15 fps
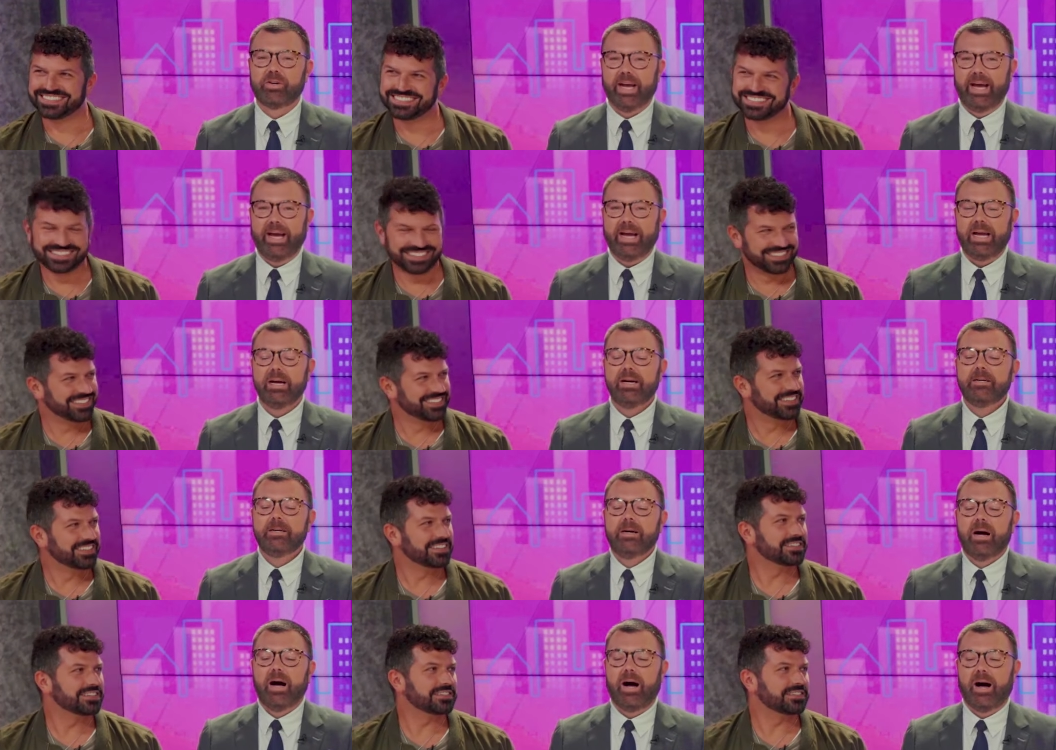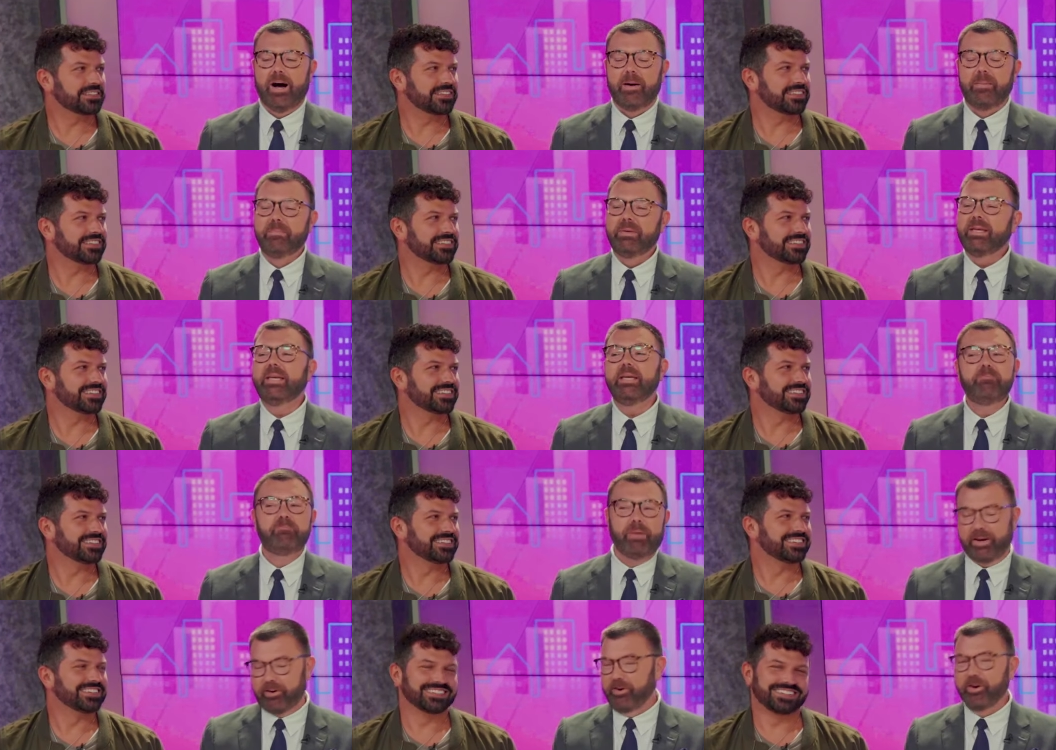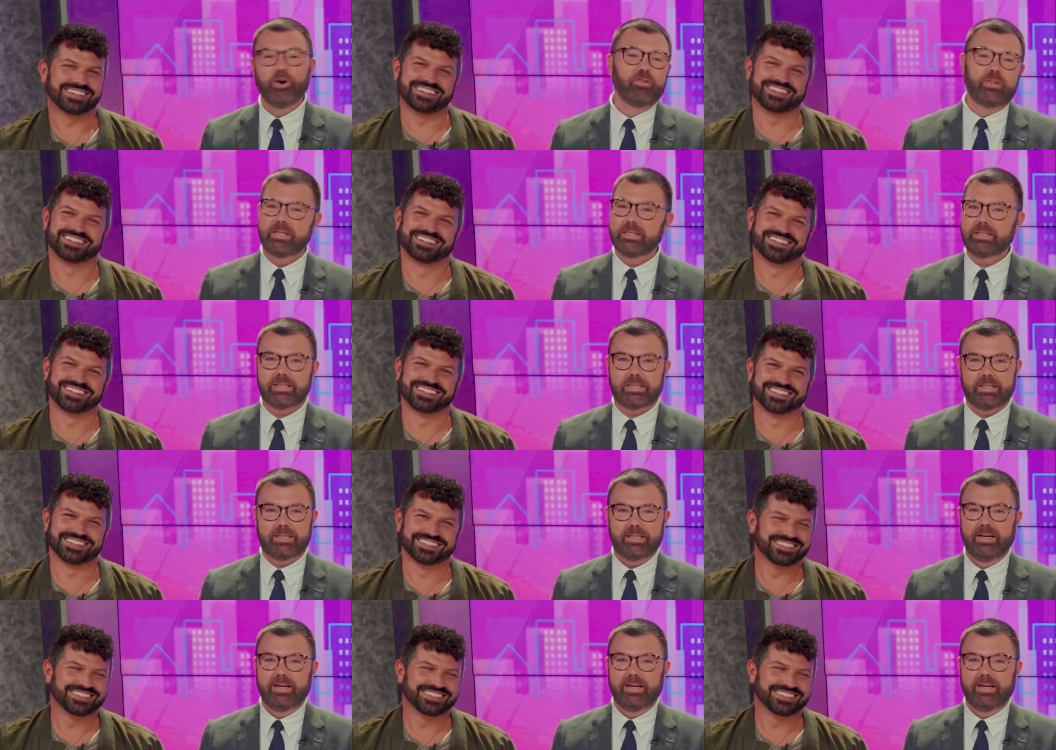Speaker 1: Okay. Um, he better know this.